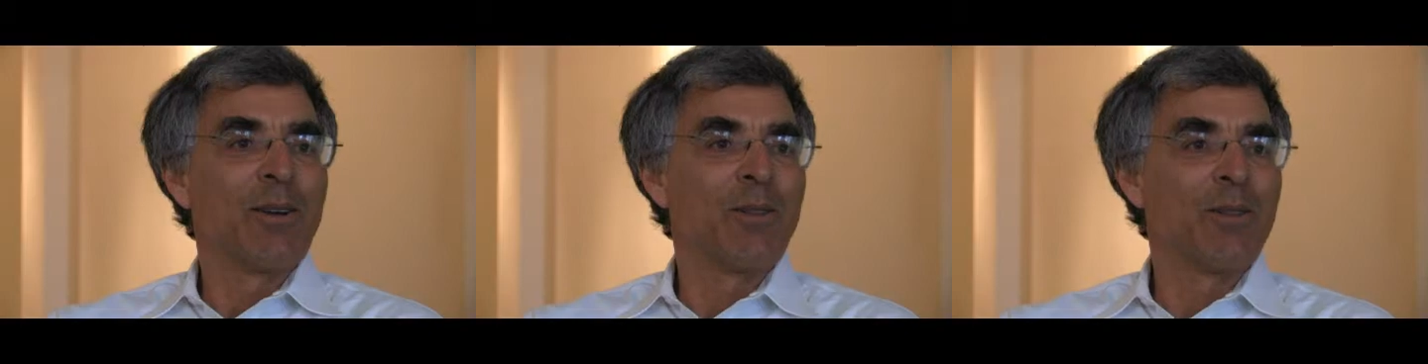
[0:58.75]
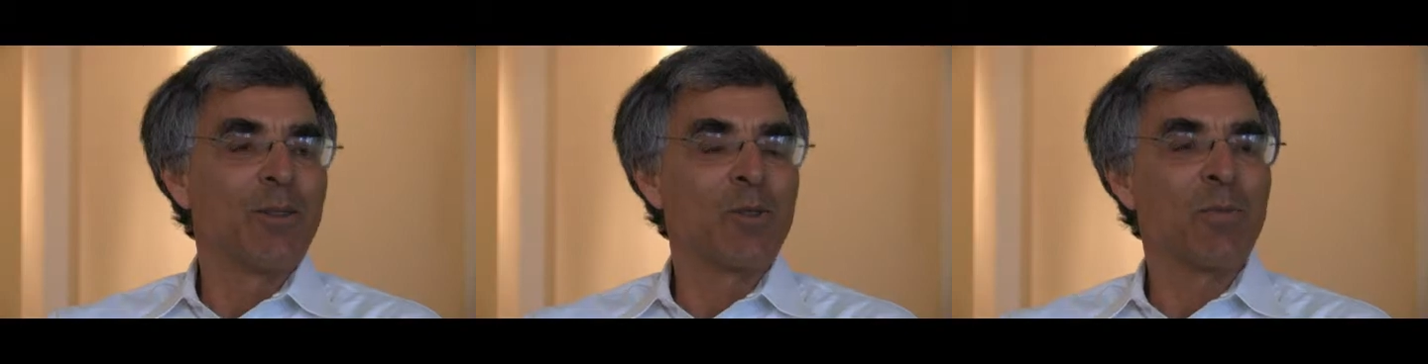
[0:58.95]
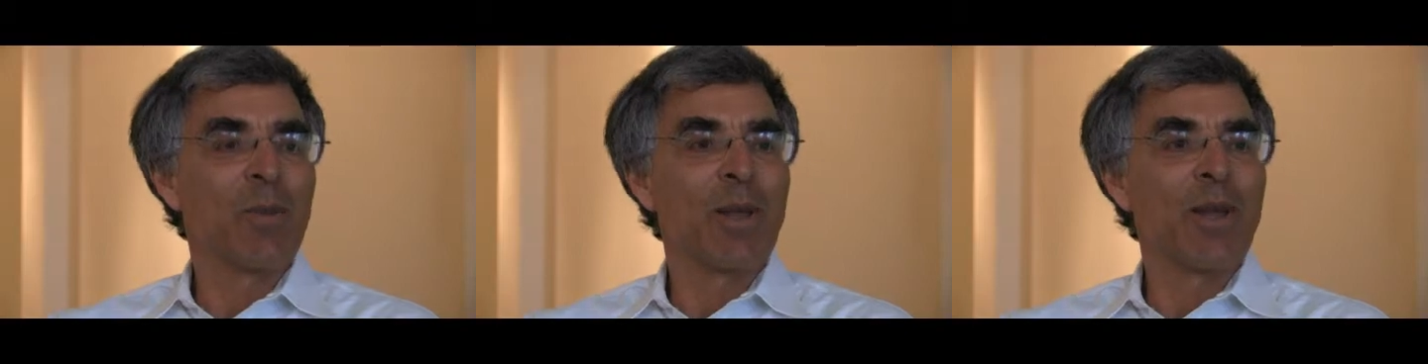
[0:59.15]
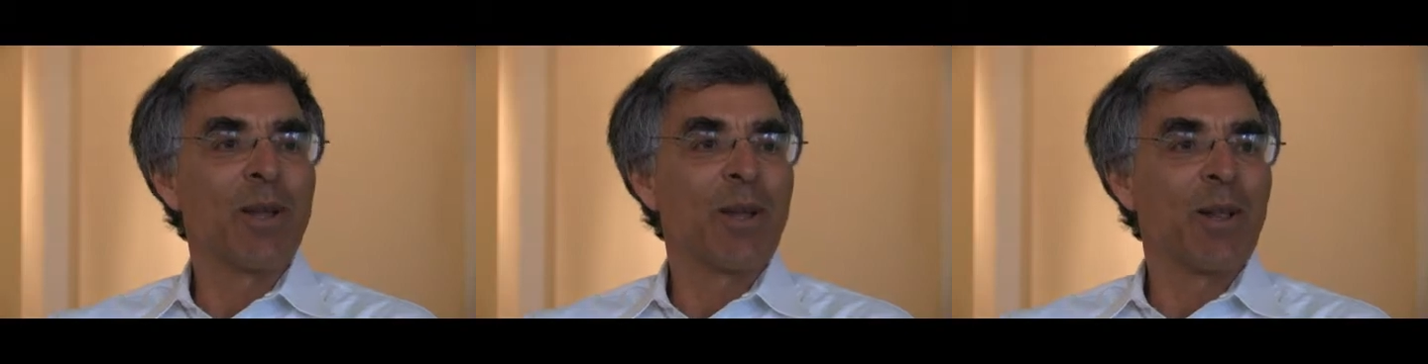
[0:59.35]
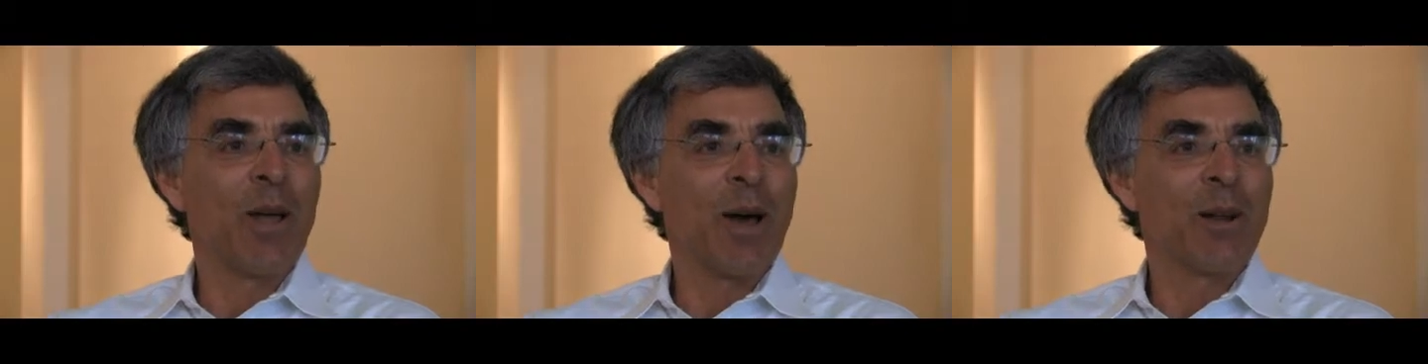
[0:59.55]
displaying
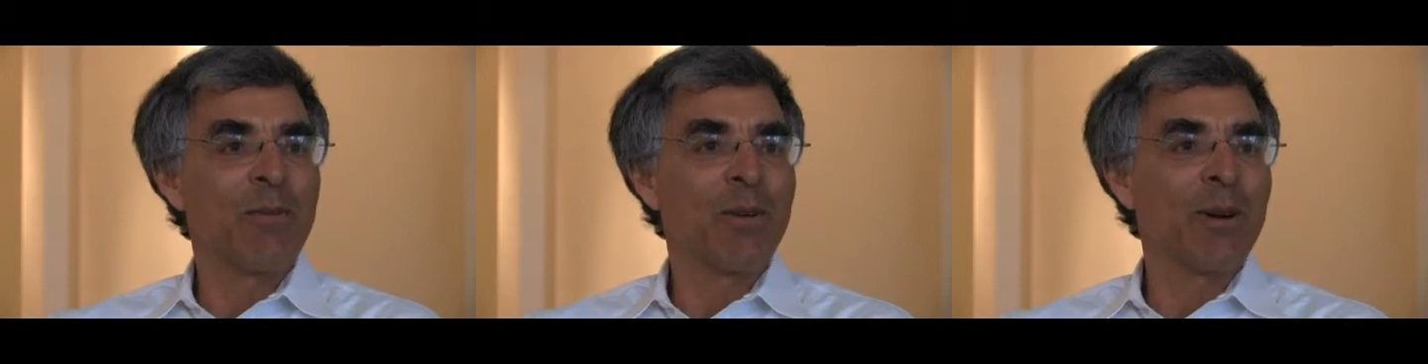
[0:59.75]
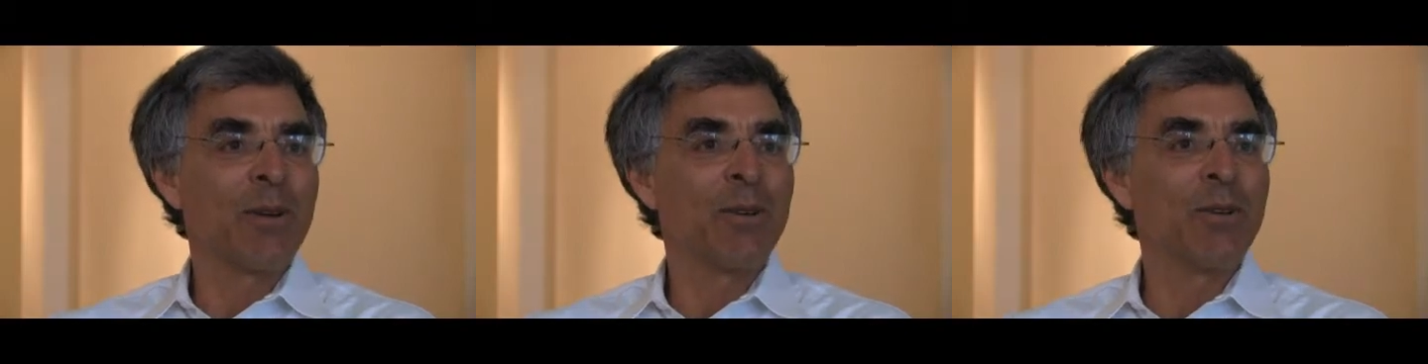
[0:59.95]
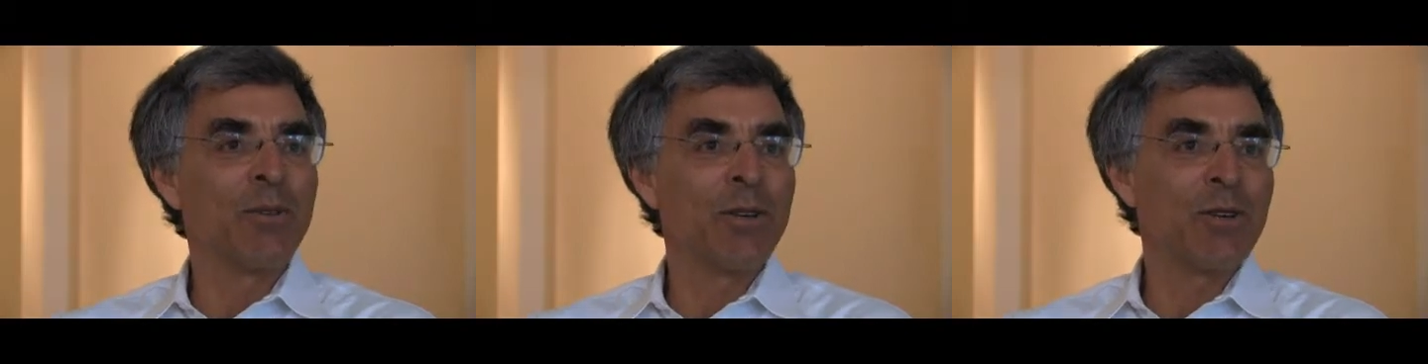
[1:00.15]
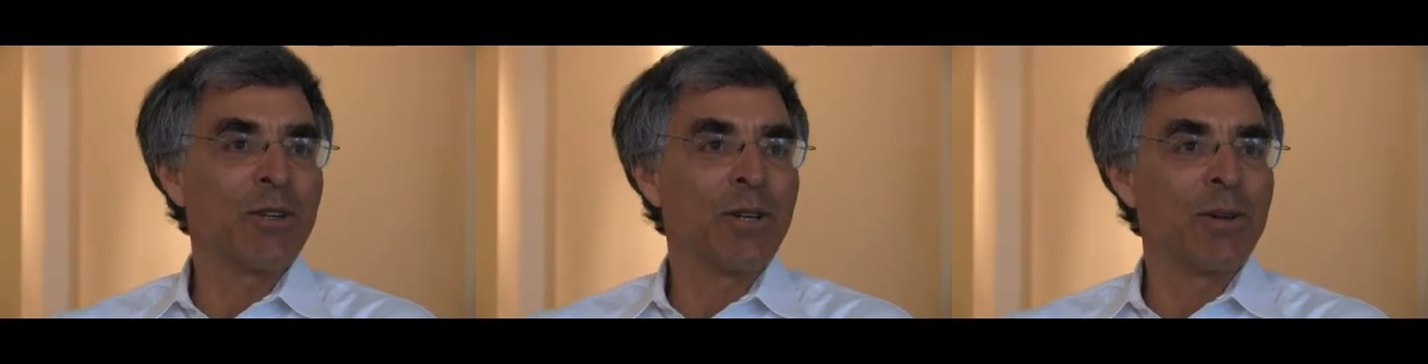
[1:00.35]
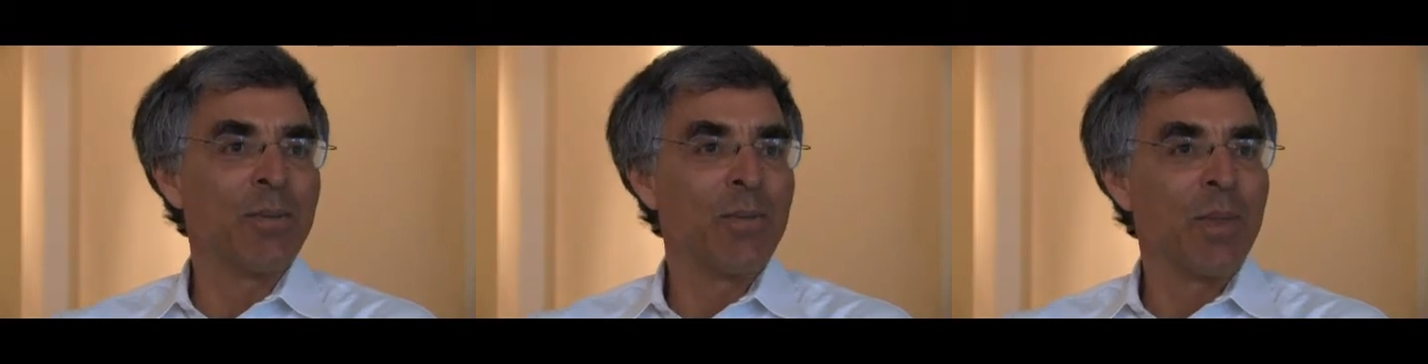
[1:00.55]
a lot of
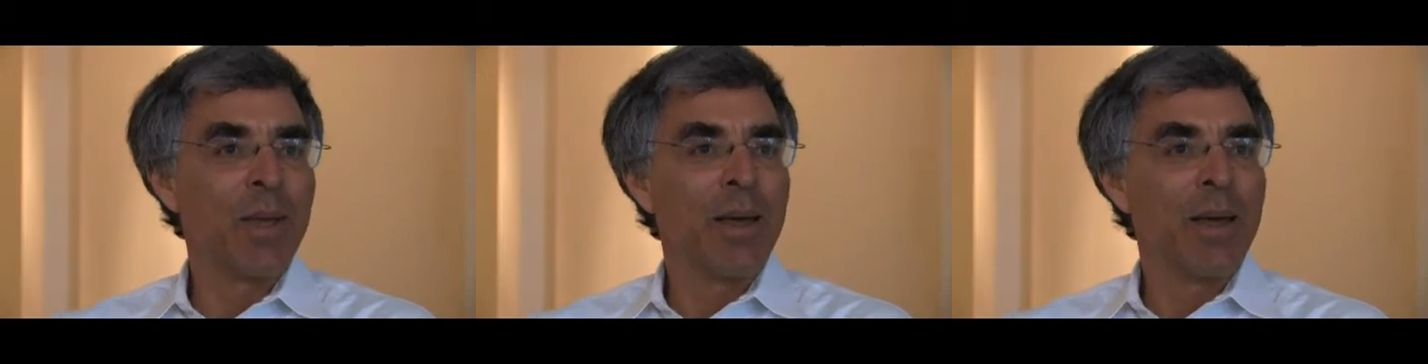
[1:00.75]
erudition,